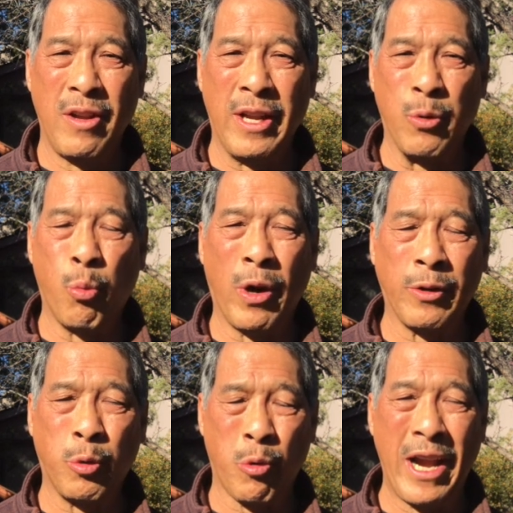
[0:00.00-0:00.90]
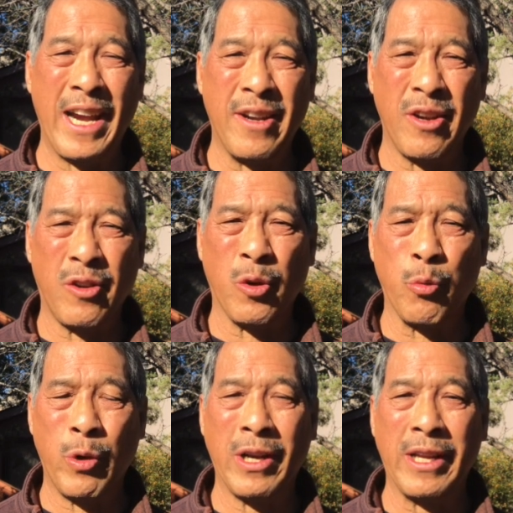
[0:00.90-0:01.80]
in one grade
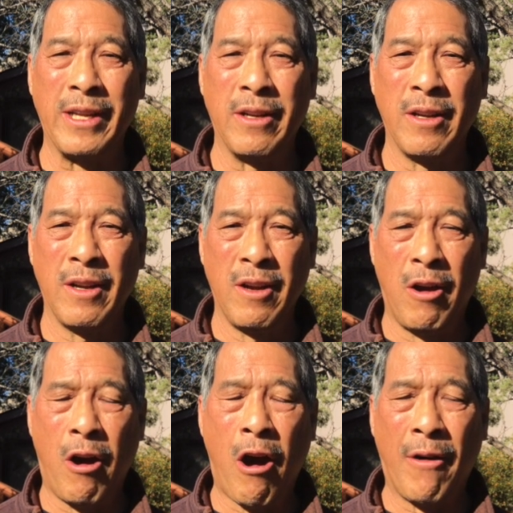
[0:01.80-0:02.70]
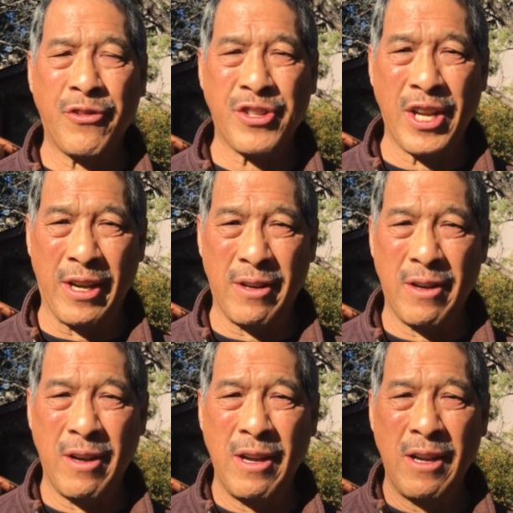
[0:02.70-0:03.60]
could really offset
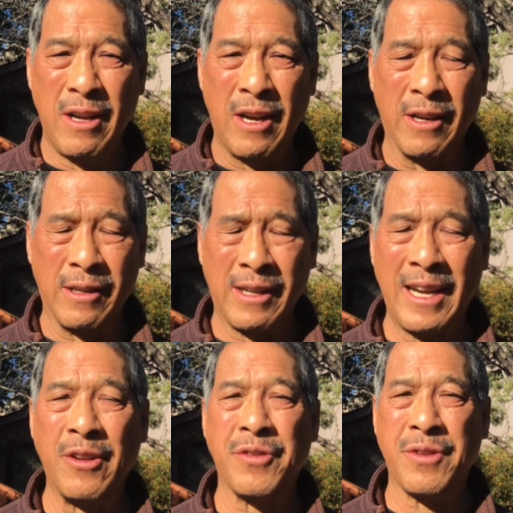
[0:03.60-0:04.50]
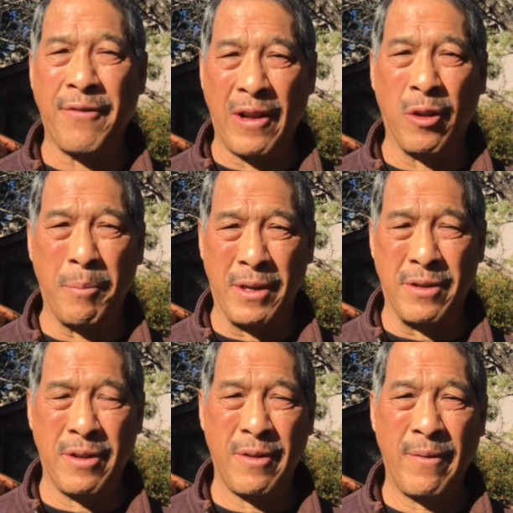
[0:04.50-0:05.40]
a kid's development.
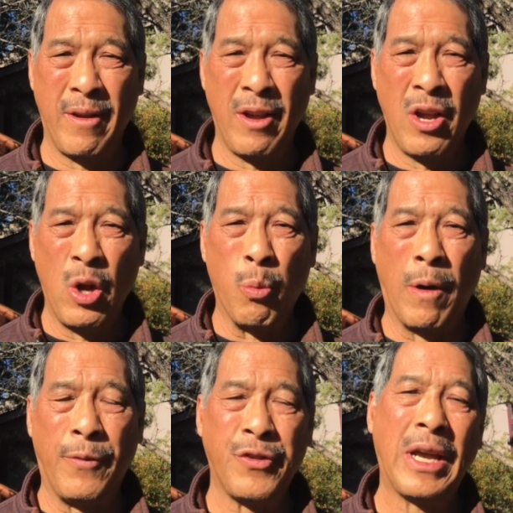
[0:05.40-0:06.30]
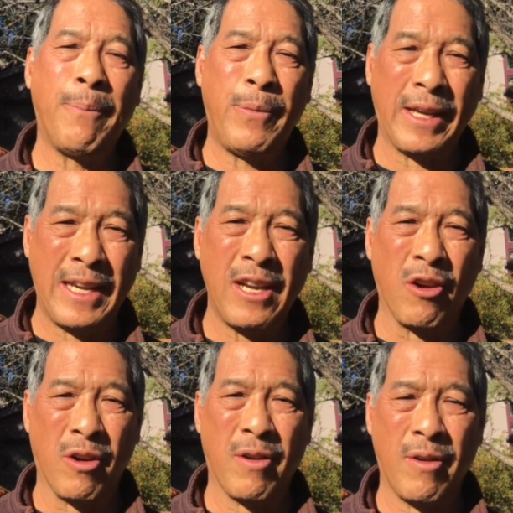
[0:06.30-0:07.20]
Well, the same thing
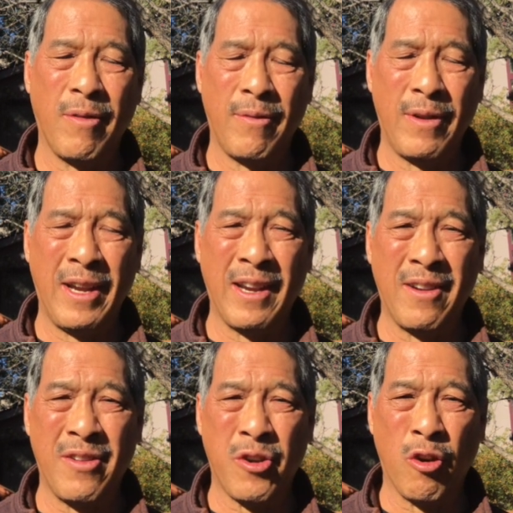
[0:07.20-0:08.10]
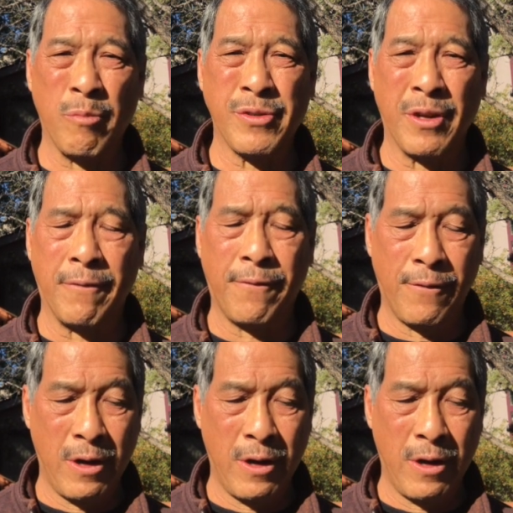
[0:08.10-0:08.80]
here in terms of